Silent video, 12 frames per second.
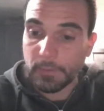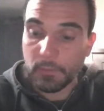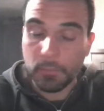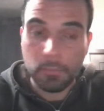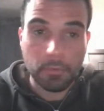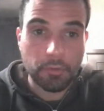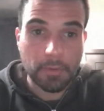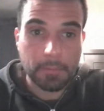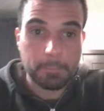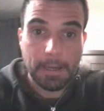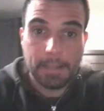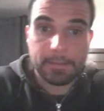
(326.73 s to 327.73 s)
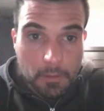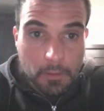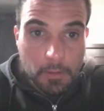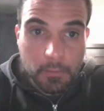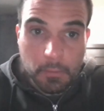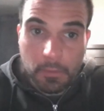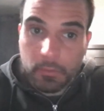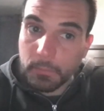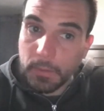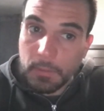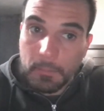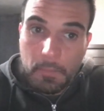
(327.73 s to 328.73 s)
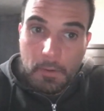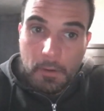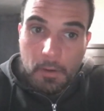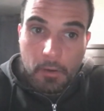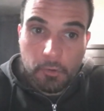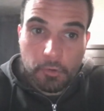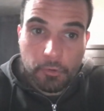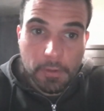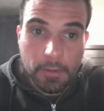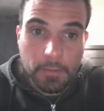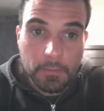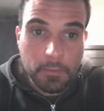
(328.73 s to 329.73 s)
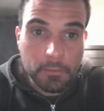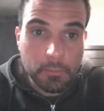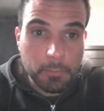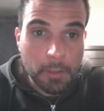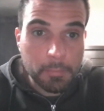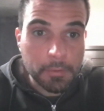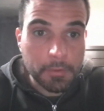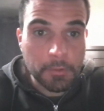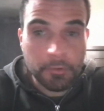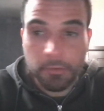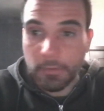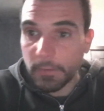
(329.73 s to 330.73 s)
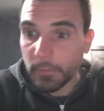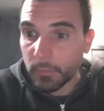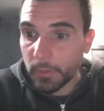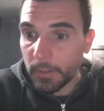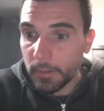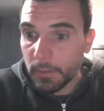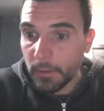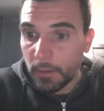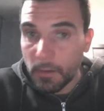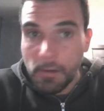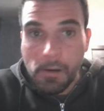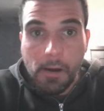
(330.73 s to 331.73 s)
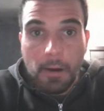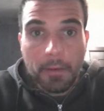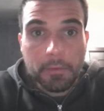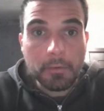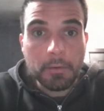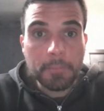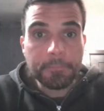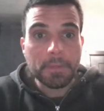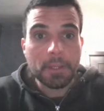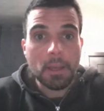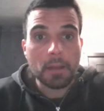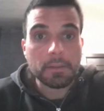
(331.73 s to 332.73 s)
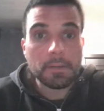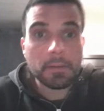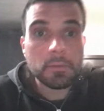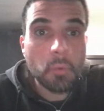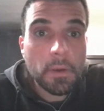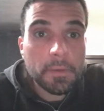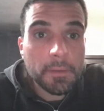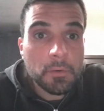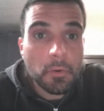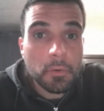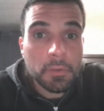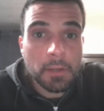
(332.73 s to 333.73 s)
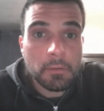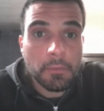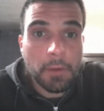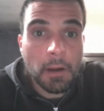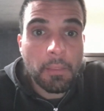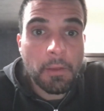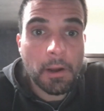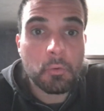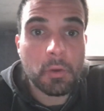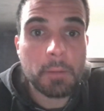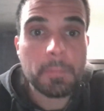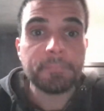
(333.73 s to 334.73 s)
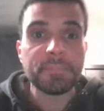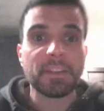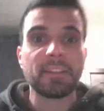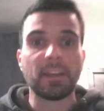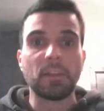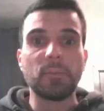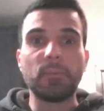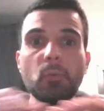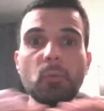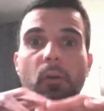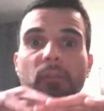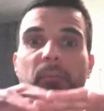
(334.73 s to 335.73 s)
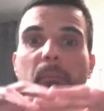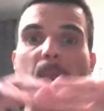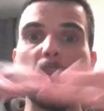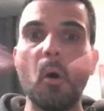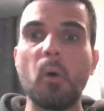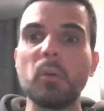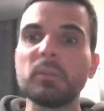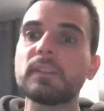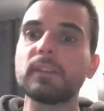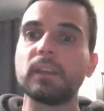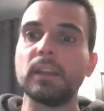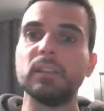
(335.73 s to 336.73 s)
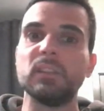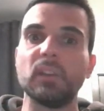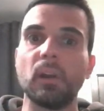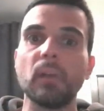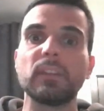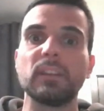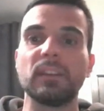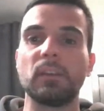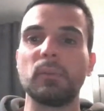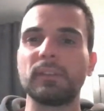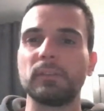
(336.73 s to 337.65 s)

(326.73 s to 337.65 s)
which is bad. It's going to be much easier to map the dungeon this way. So yeah, this is the western courtyard of Arthrak Keep. It's like full of bones and dust, and there is